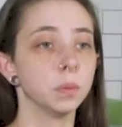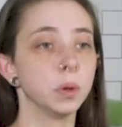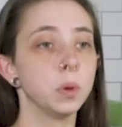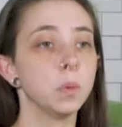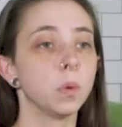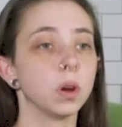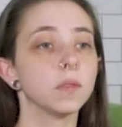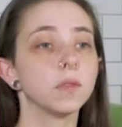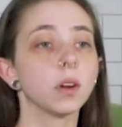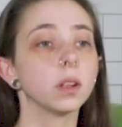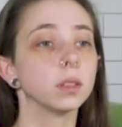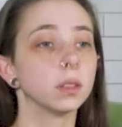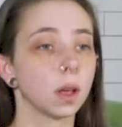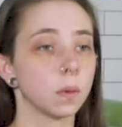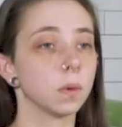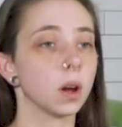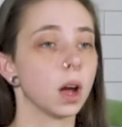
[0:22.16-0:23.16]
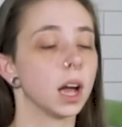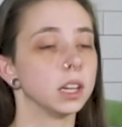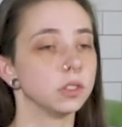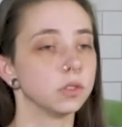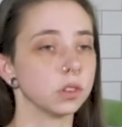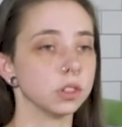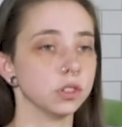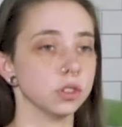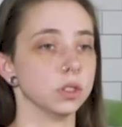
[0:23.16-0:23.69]
to be one of our lower
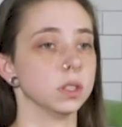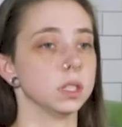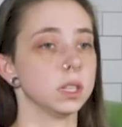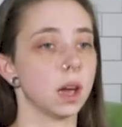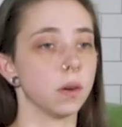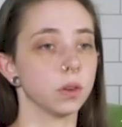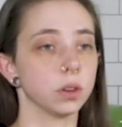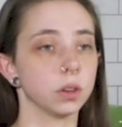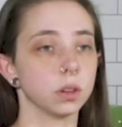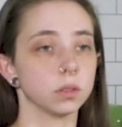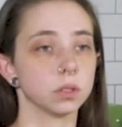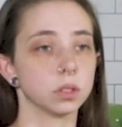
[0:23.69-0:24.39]
hydration sourdough